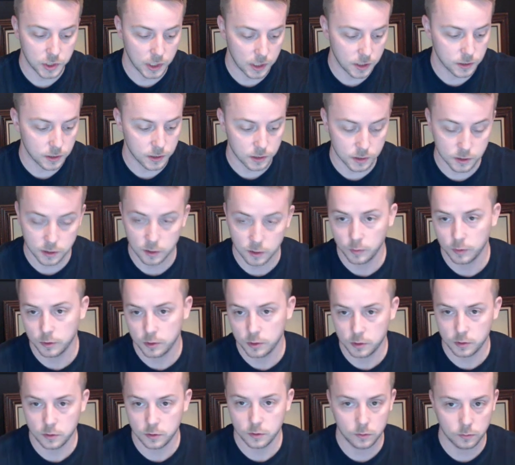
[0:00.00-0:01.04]
change this number
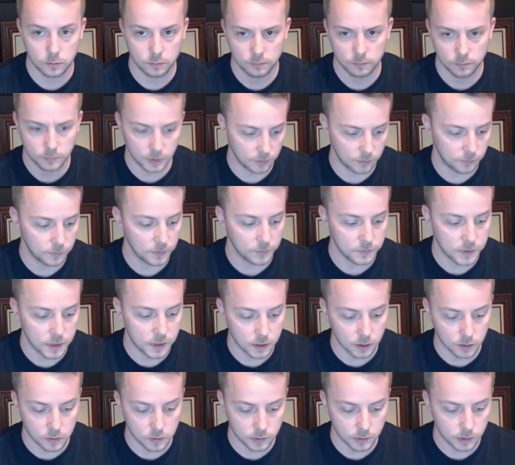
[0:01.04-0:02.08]
to like
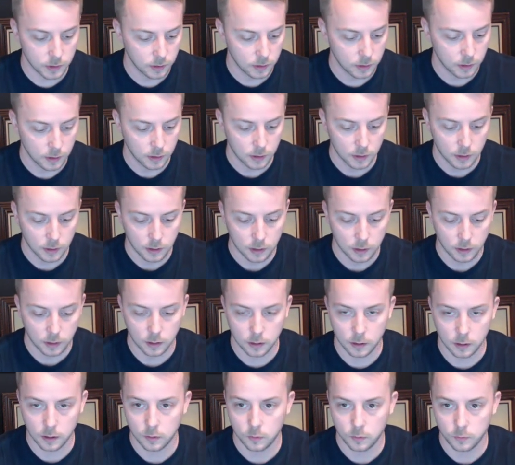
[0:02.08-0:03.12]
1,500,
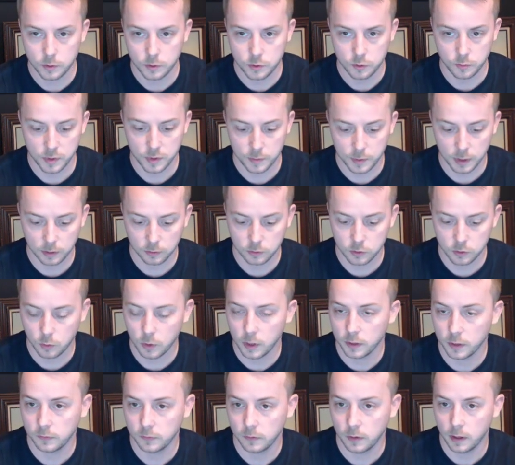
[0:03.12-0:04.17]
which would be about
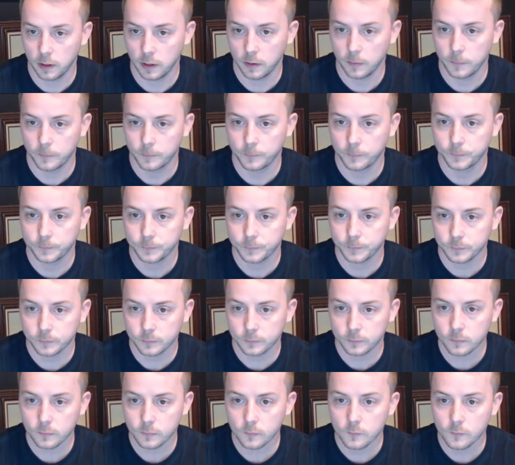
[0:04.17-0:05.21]
twice that.
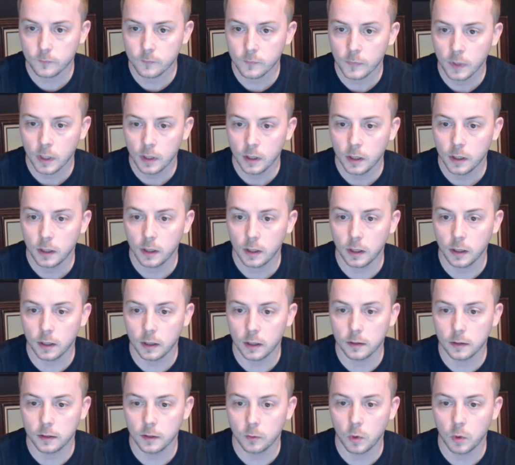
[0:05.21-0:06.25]

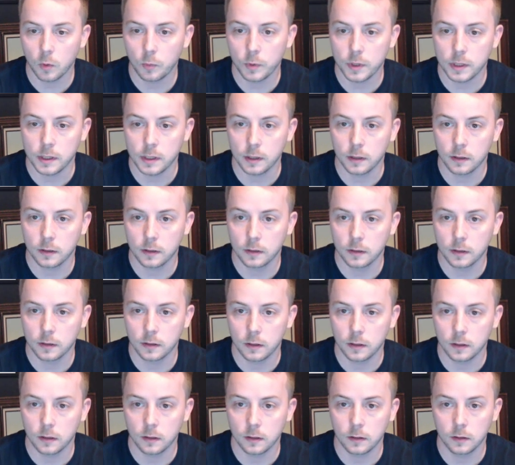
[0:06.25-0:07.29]
And then what we get
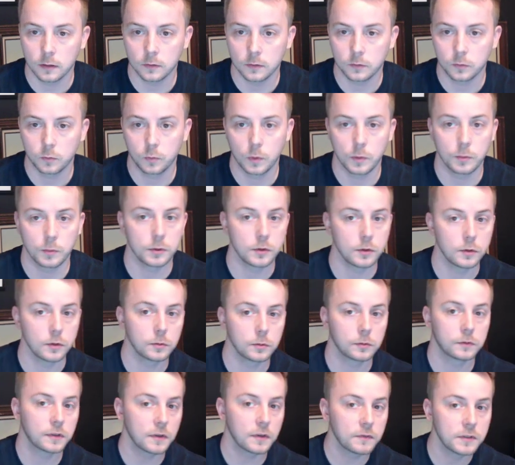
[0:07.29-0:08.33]
is we would do
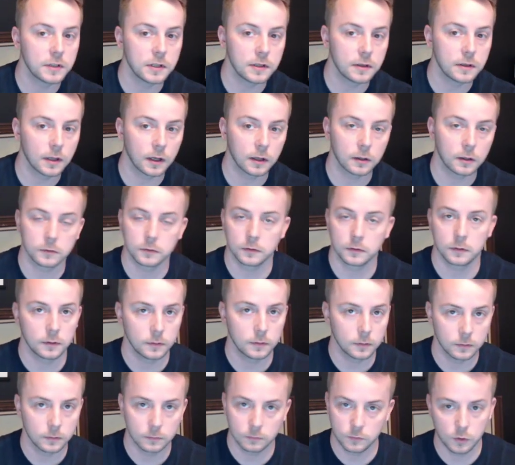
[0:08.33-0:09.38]

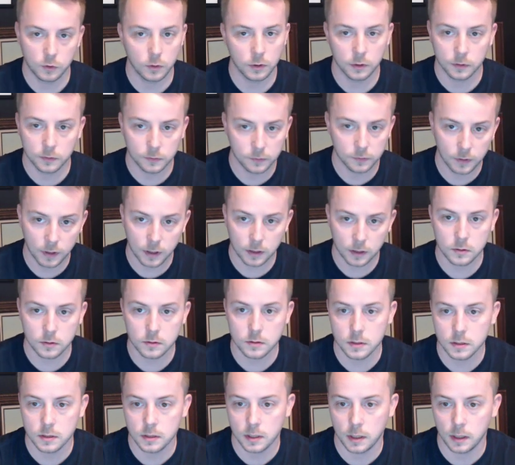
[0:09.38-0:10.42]
17,200 in
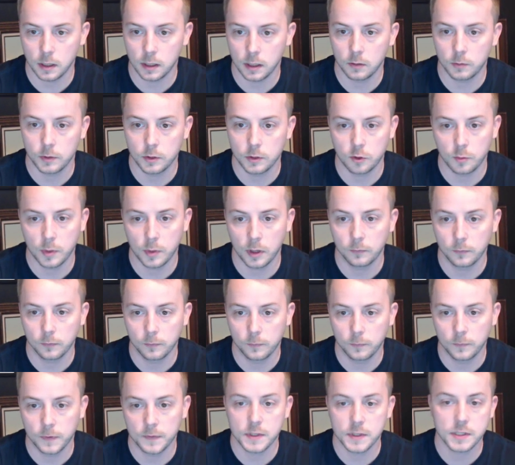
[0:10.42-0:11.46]
sales and we do about
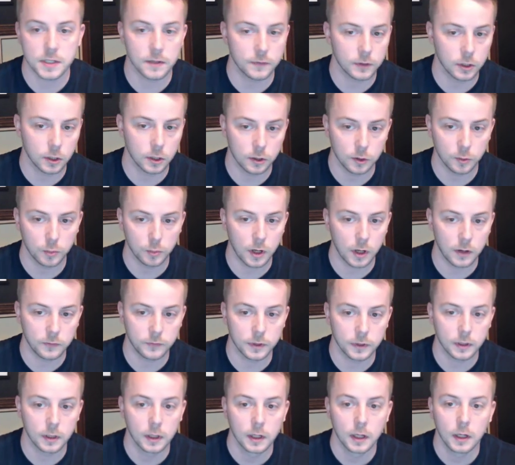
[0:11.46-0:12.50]
5,700 in
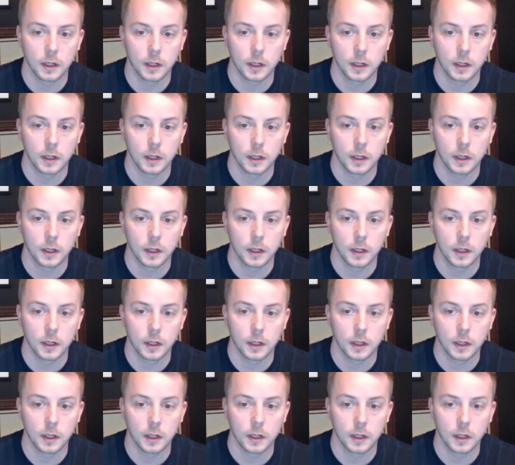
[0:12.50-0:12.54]
profit.